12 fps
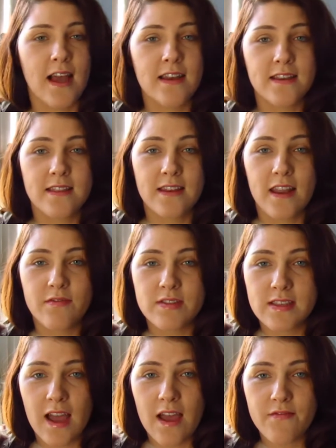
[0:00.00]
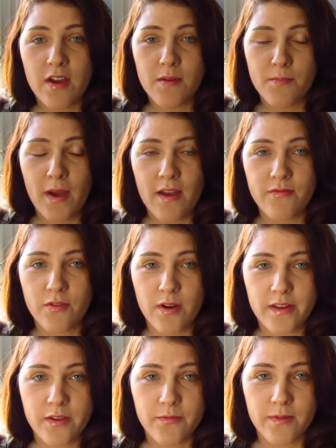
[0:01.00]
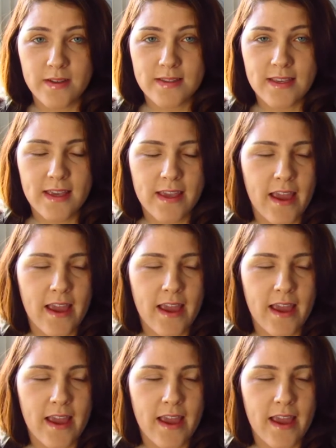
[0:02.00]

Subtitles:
Under the Never Sky by Veronica Rossi,